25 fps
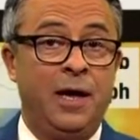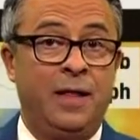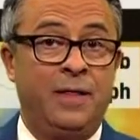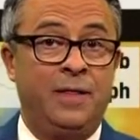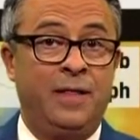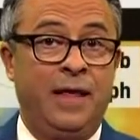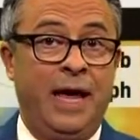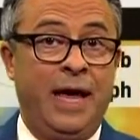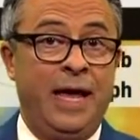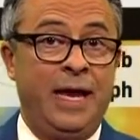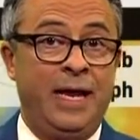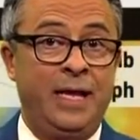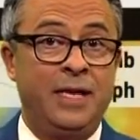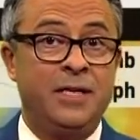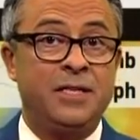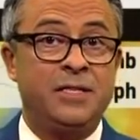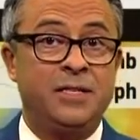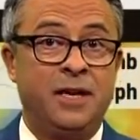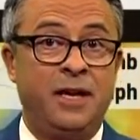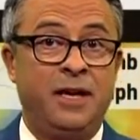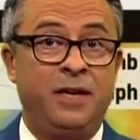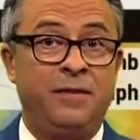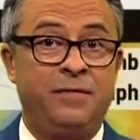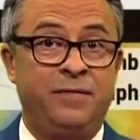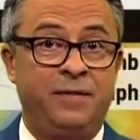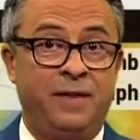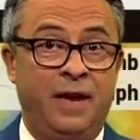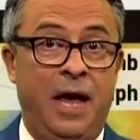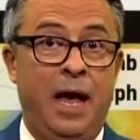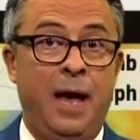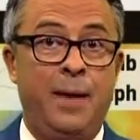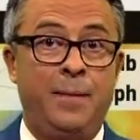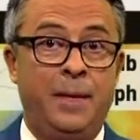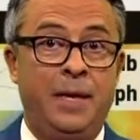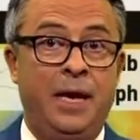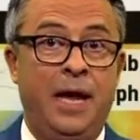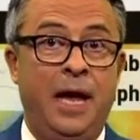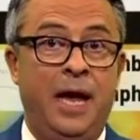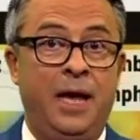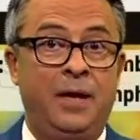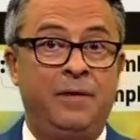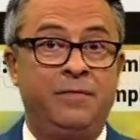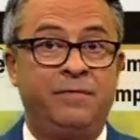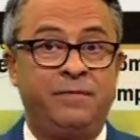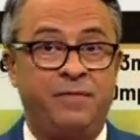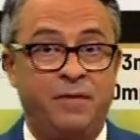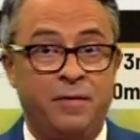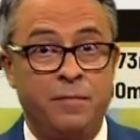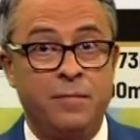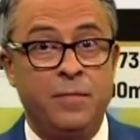That is a phenomenon
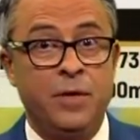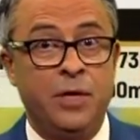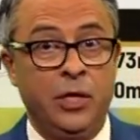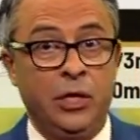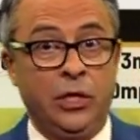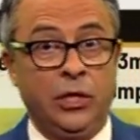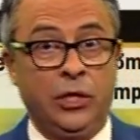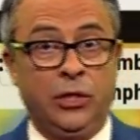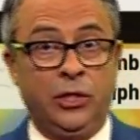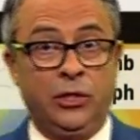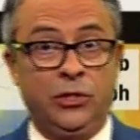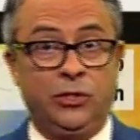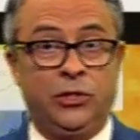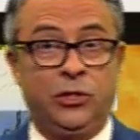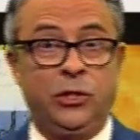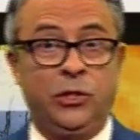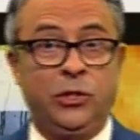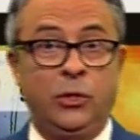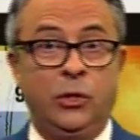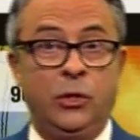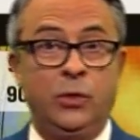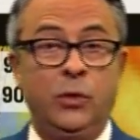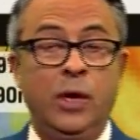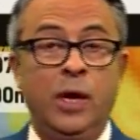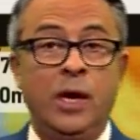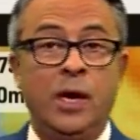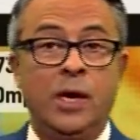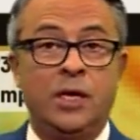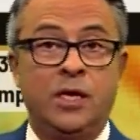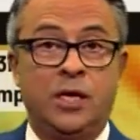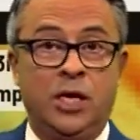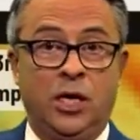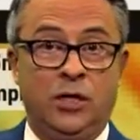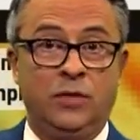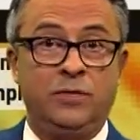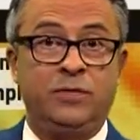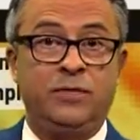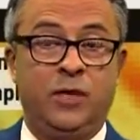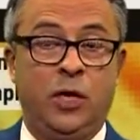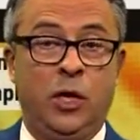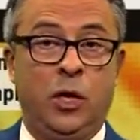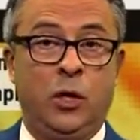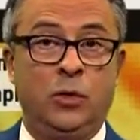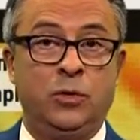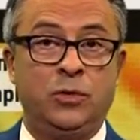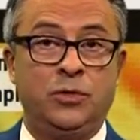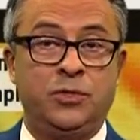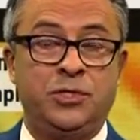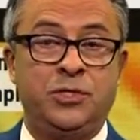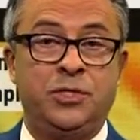familiar to Gulf
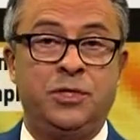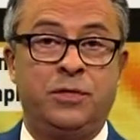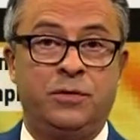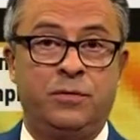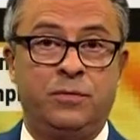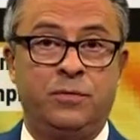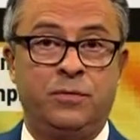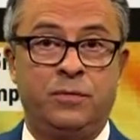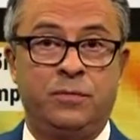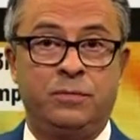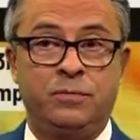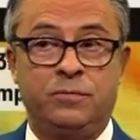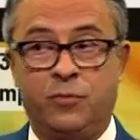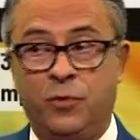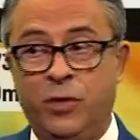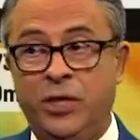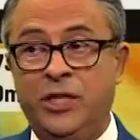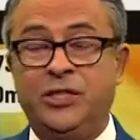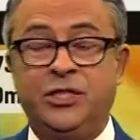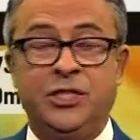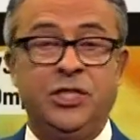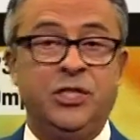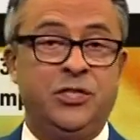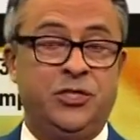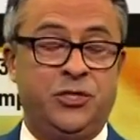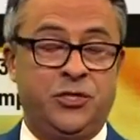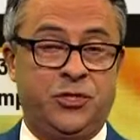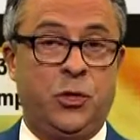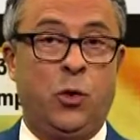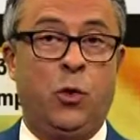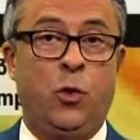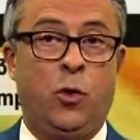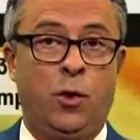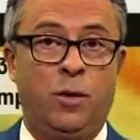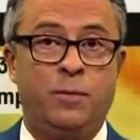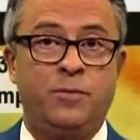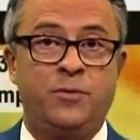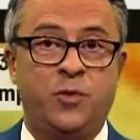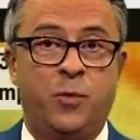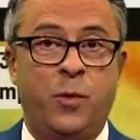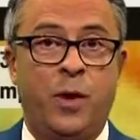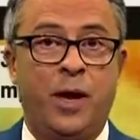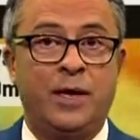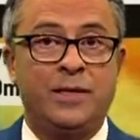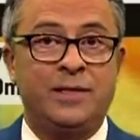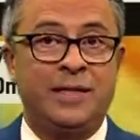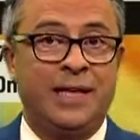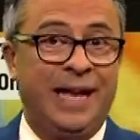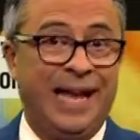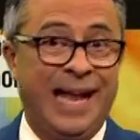Coast region storms where
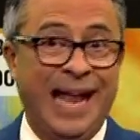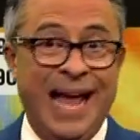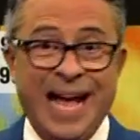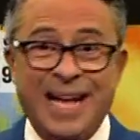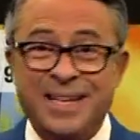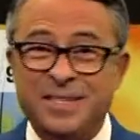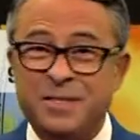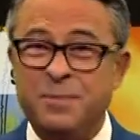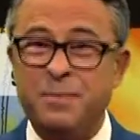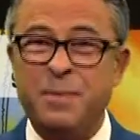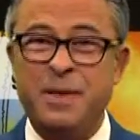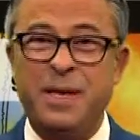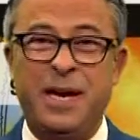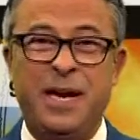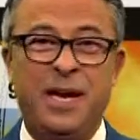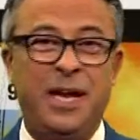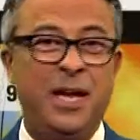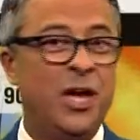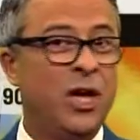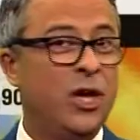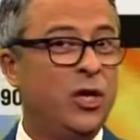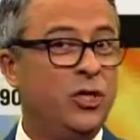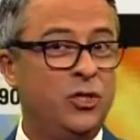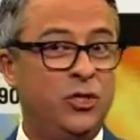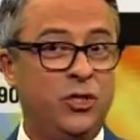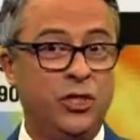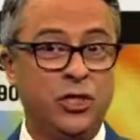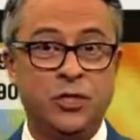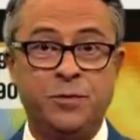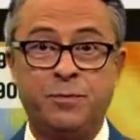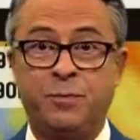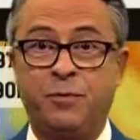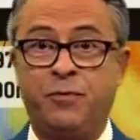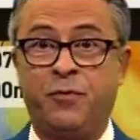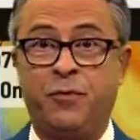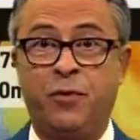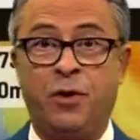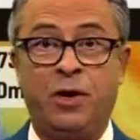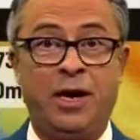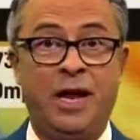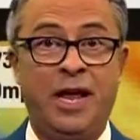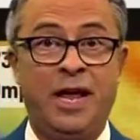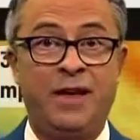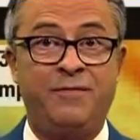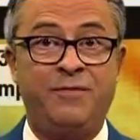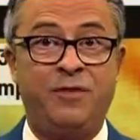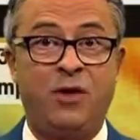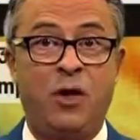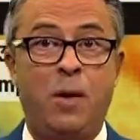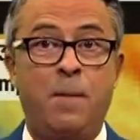at the last minute, just before
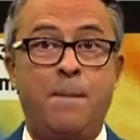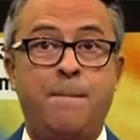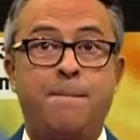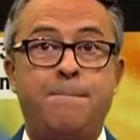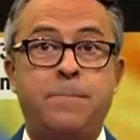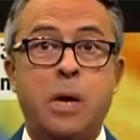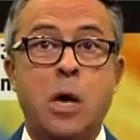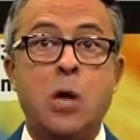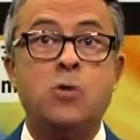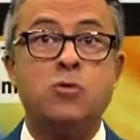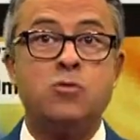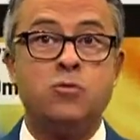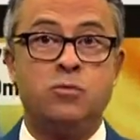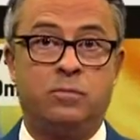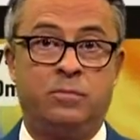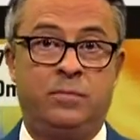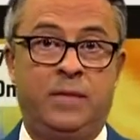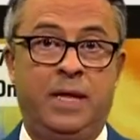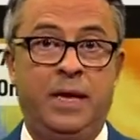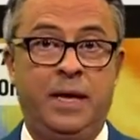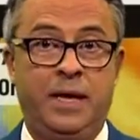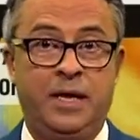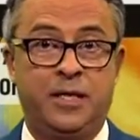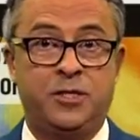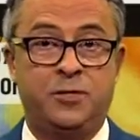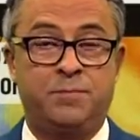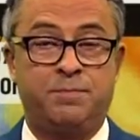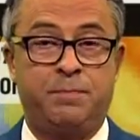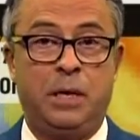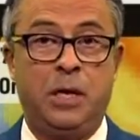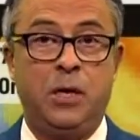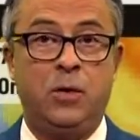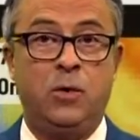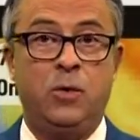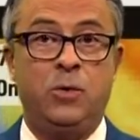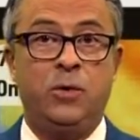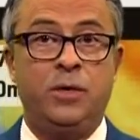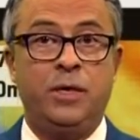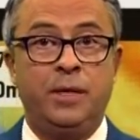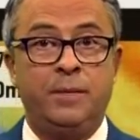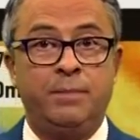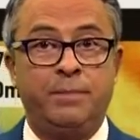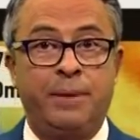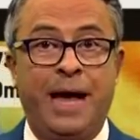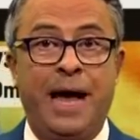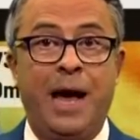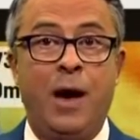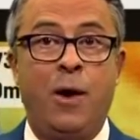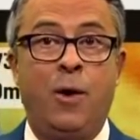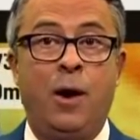landfall, boom, they explode in
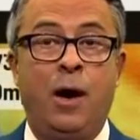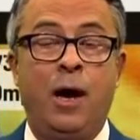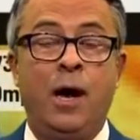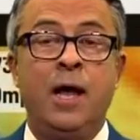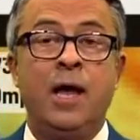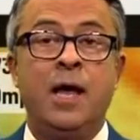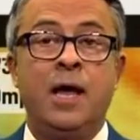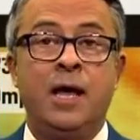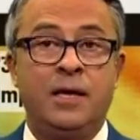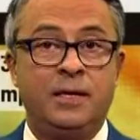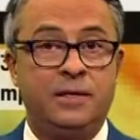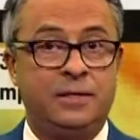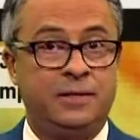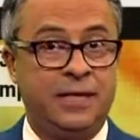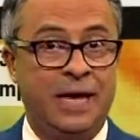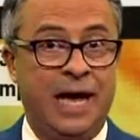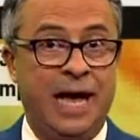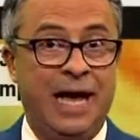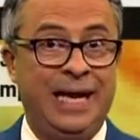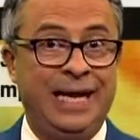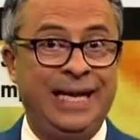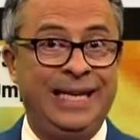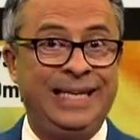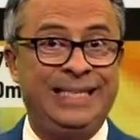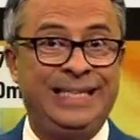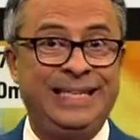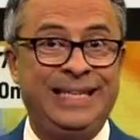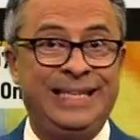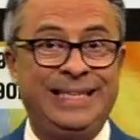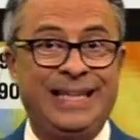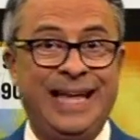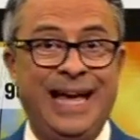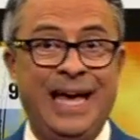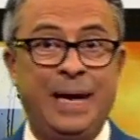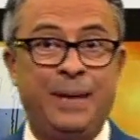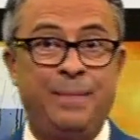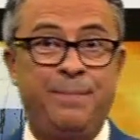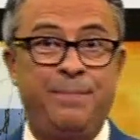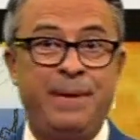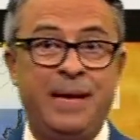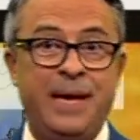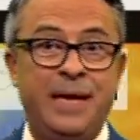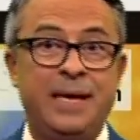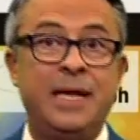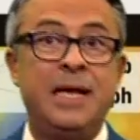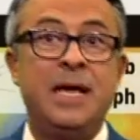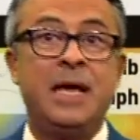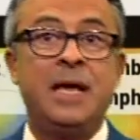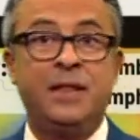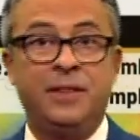power. Dolly did that a
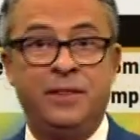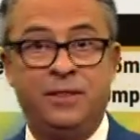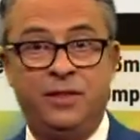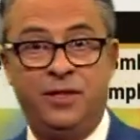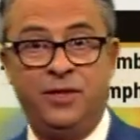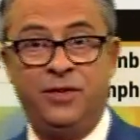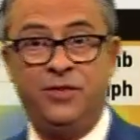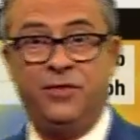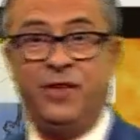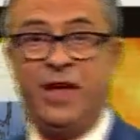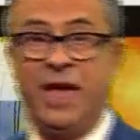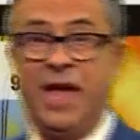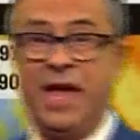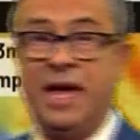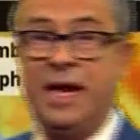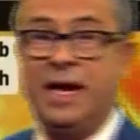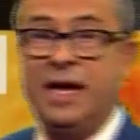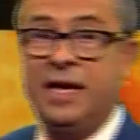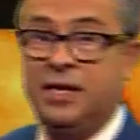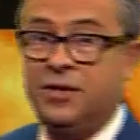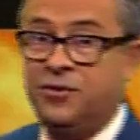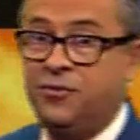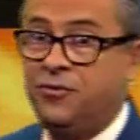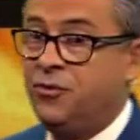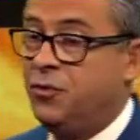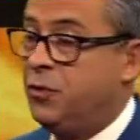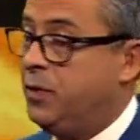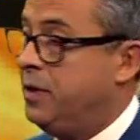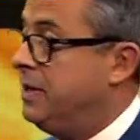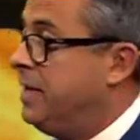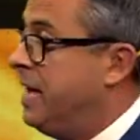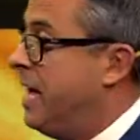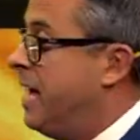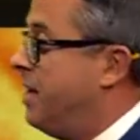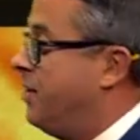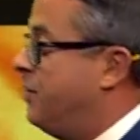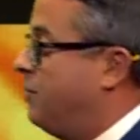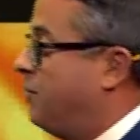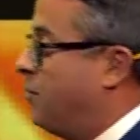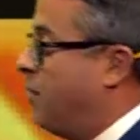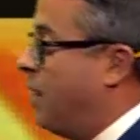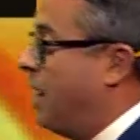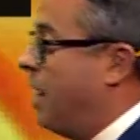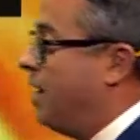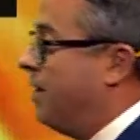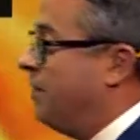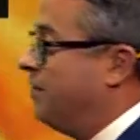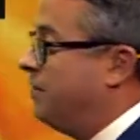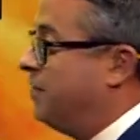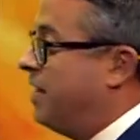bit. This Hannah is doing that as
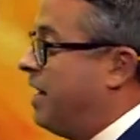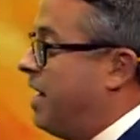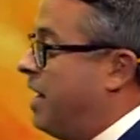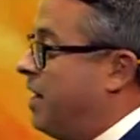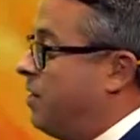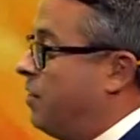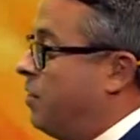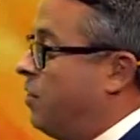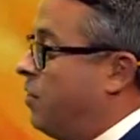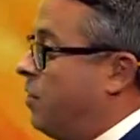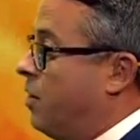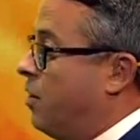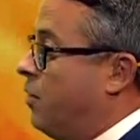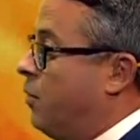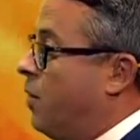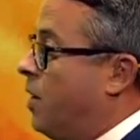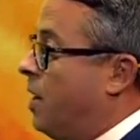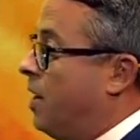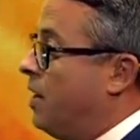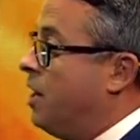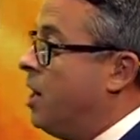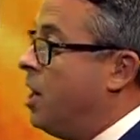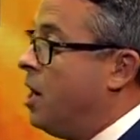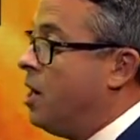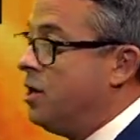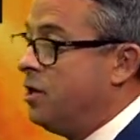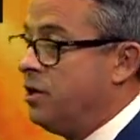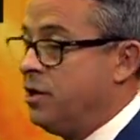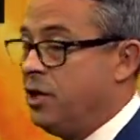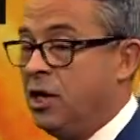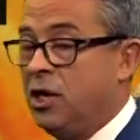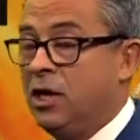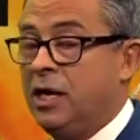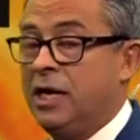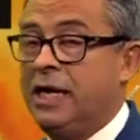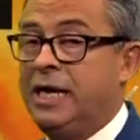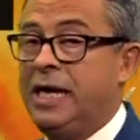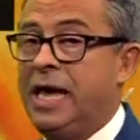well as a Category 1, nearly